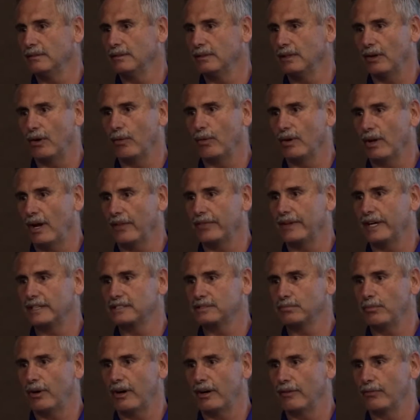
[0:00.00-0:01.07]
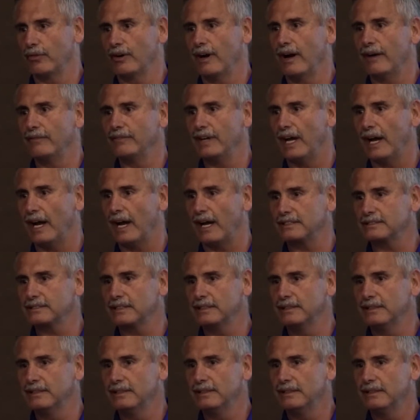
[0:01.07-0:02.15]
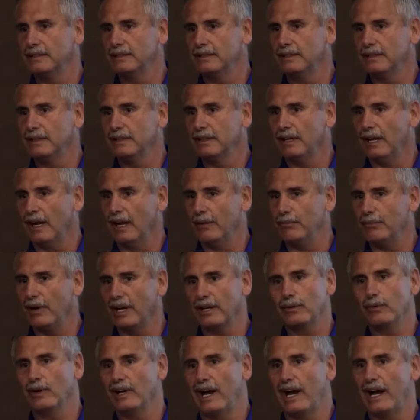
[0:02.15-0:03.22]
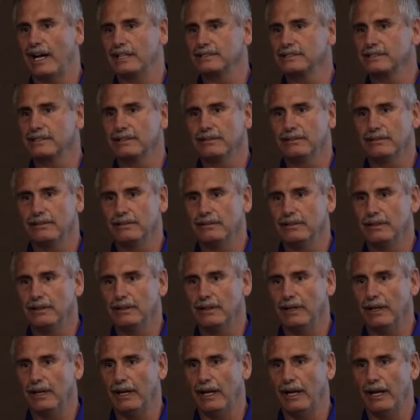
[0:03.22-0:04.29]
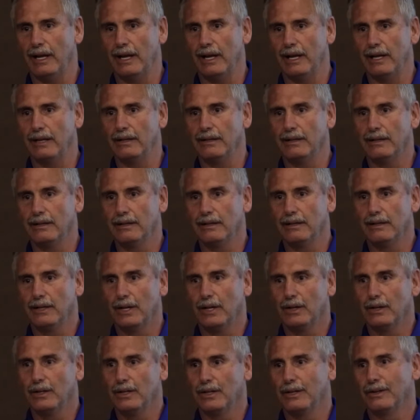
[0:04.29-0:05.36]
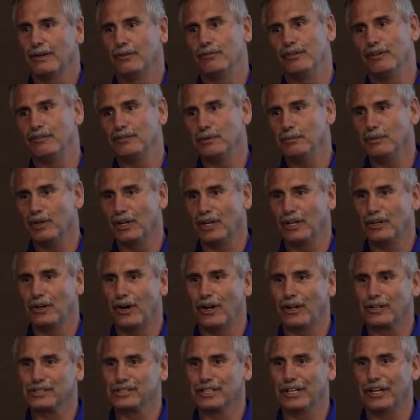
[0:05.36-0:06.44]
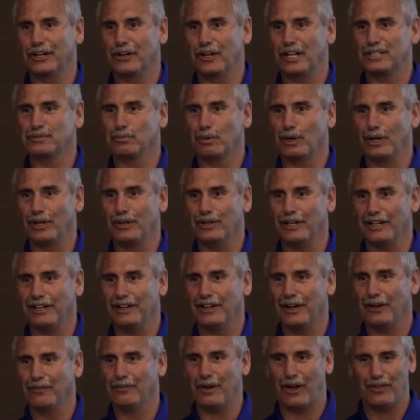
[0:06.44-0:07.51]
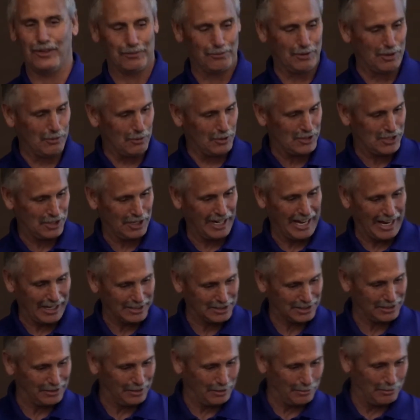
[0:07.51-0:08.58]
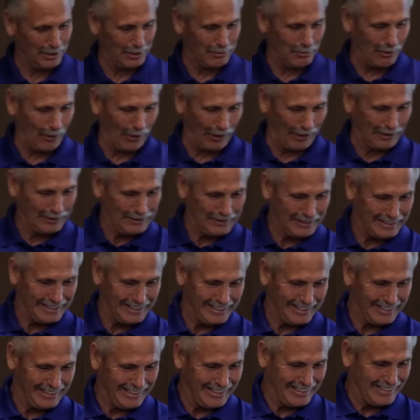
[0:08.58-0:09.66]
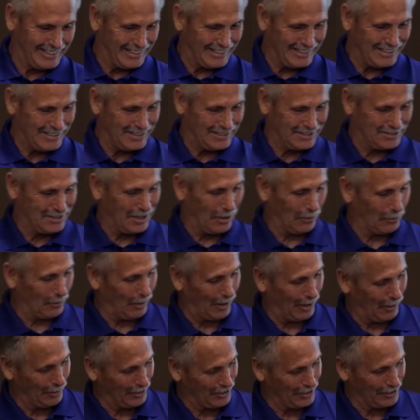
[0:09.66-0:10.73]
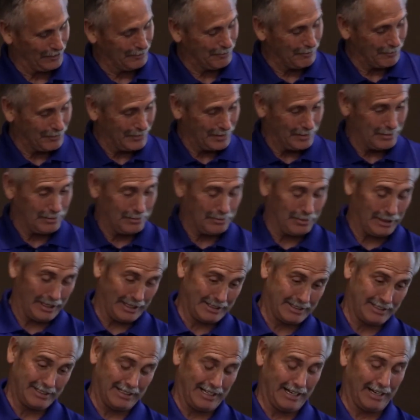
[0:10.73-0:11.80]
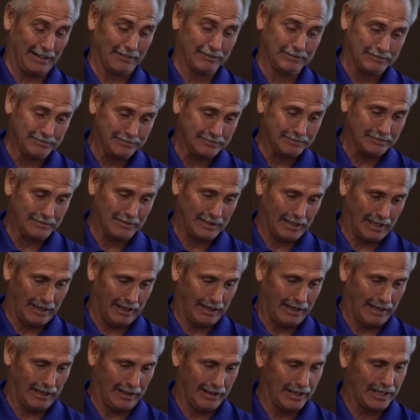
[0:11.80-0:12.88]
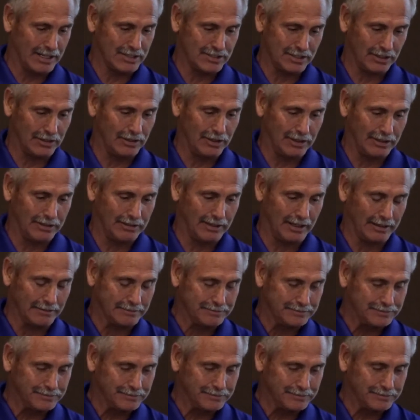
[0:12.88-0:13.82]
You know, we're not that smart if we're having to ask. And Mike would ask. And $50 million later, that's pretty good. I think maybe we should ask a little bit more. He's done well with it. But I think it's a good thing.